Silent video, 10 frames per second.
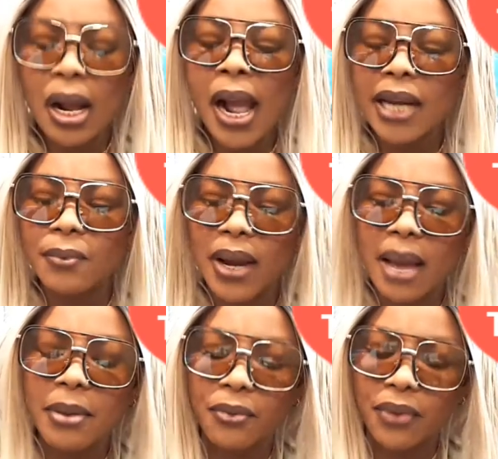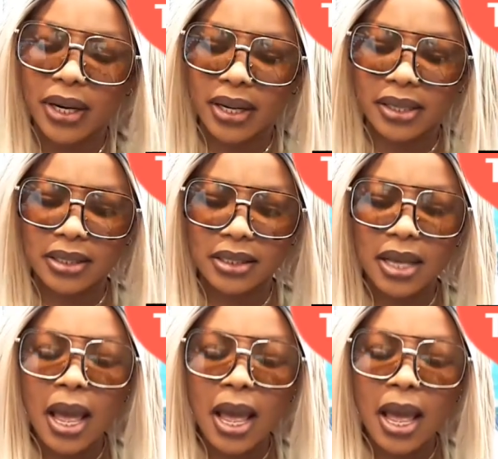And Anyway, let me read this.